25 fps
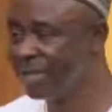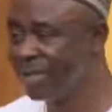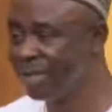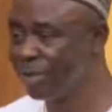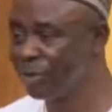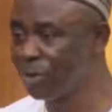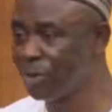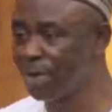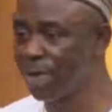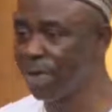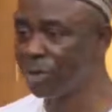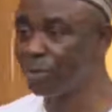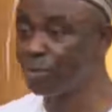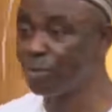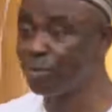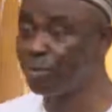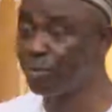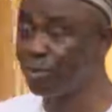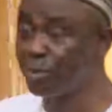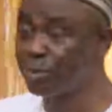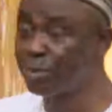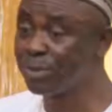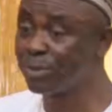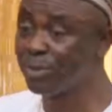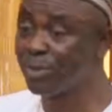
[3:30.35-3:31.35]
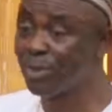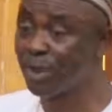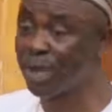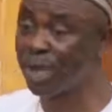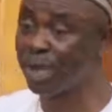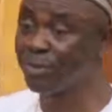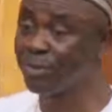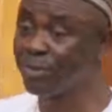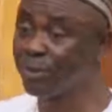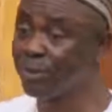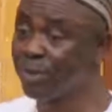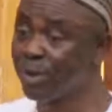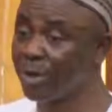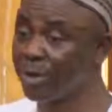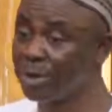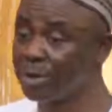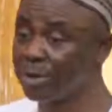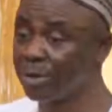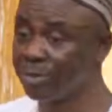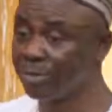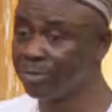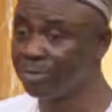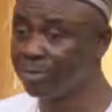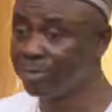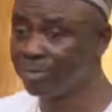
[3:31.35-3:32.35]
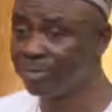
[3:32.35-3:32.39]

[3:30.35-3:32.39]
in order to boost local production.